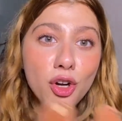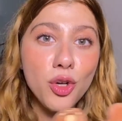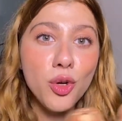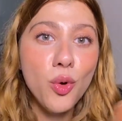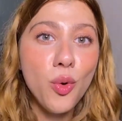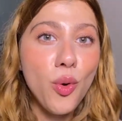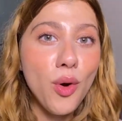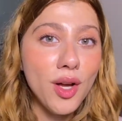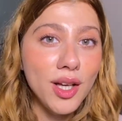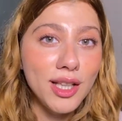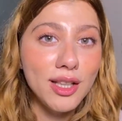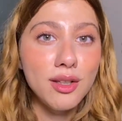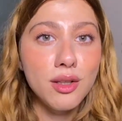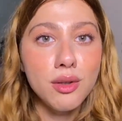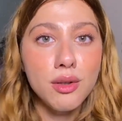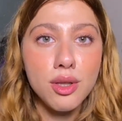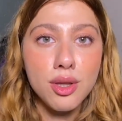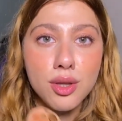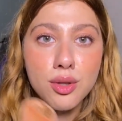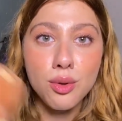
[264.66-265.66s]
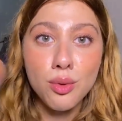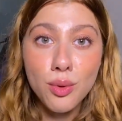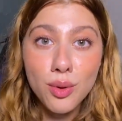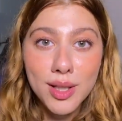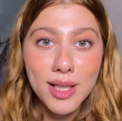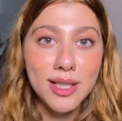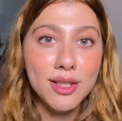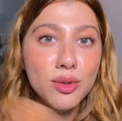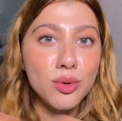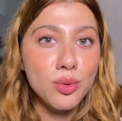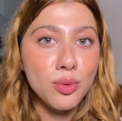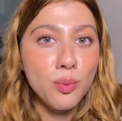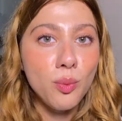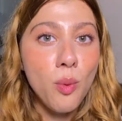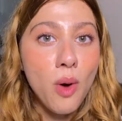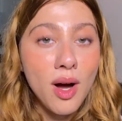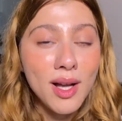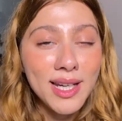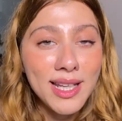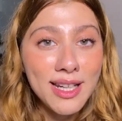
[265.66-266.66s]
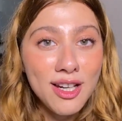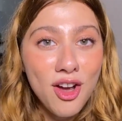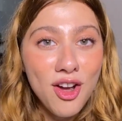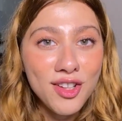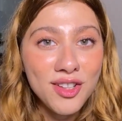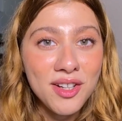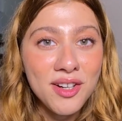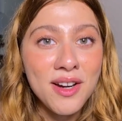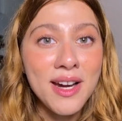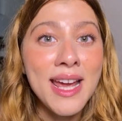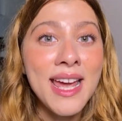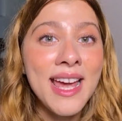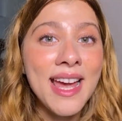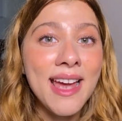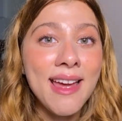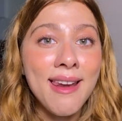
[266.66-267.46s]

going to throw it to one another